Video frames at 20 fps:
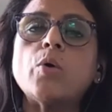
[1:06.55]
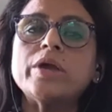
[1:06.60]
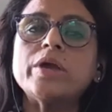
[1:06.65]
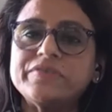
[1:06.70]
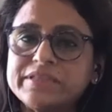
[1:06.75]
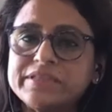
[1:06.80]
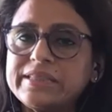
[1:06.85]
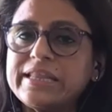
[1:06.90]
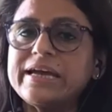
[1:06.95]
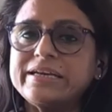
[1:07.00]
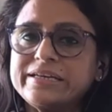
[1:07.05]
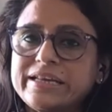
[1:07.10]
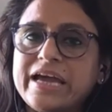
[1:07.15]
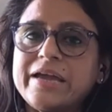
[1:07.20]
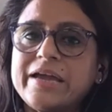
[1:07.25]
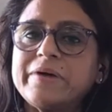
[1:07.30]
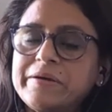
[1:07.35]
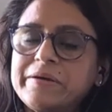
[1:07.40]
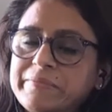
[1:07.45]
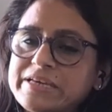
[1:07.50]
even that
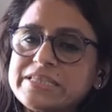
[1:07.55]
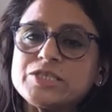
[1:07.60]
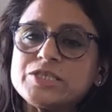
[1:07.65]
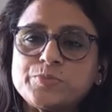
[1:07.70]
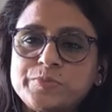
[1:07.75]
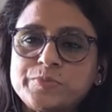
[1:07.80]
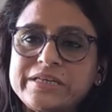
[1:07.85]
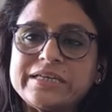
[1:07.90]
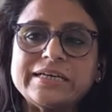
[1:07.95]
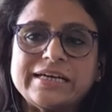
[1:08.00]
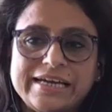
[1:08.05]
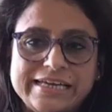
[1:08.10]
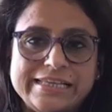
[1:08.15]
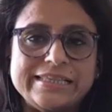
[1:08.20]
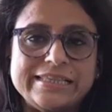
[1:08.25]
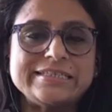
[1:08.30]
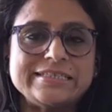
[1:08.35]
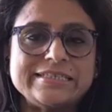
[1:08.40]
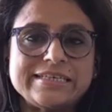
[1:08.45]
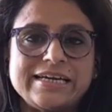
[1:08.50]
time, I must be a
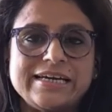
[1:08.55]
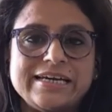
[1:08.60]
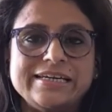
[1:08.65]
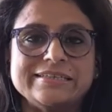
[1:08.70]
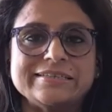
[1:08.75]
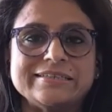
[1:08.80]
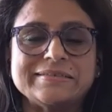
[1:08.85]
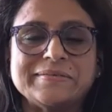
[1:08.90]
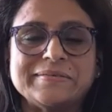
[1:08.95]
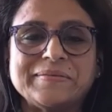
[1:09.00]
healthy child.